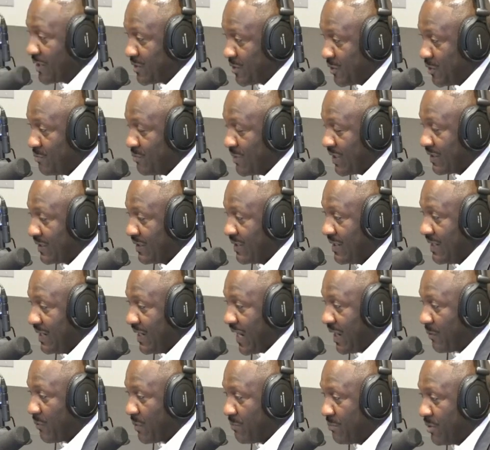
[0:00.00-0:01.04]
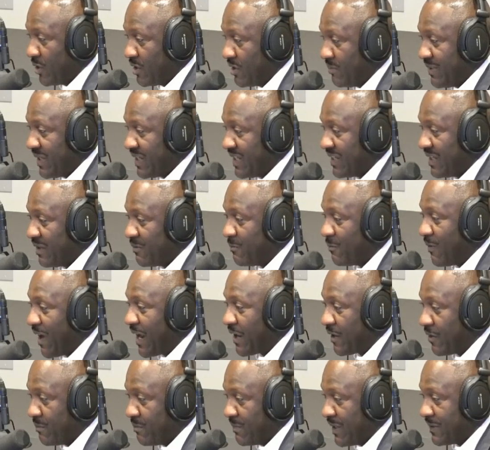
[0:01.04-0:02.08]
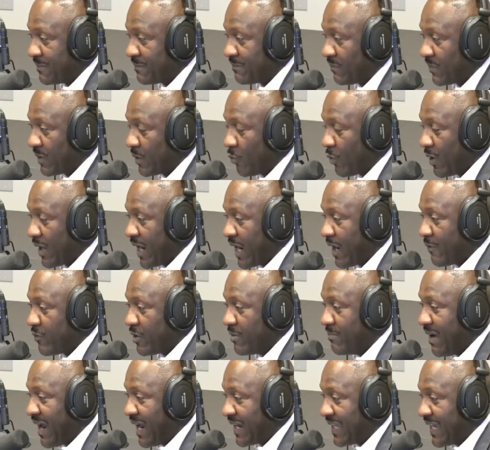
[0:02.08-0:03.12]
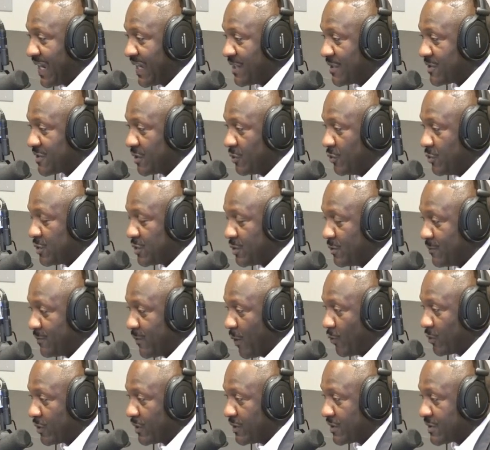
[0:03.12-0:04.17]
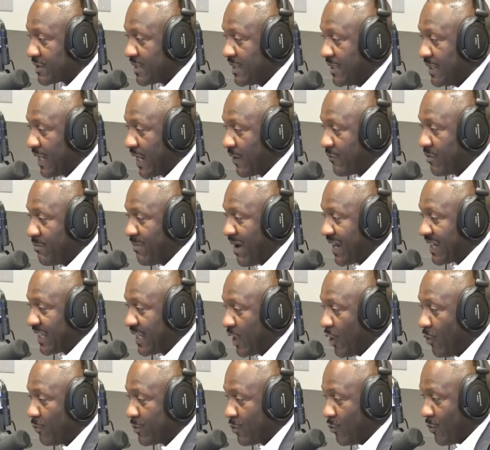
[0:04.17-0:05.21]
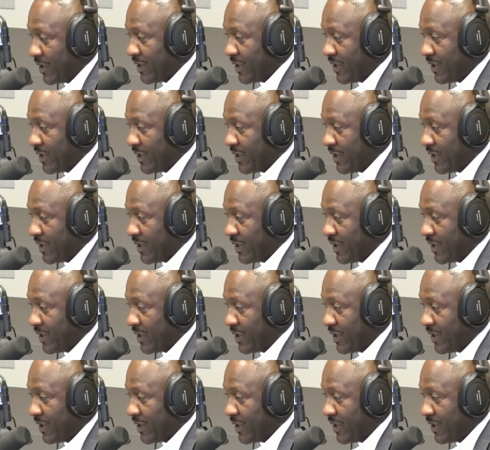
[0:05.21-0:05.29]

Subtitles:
to me, and we put them in an environment where everybody had a solution focus. Everybody helped one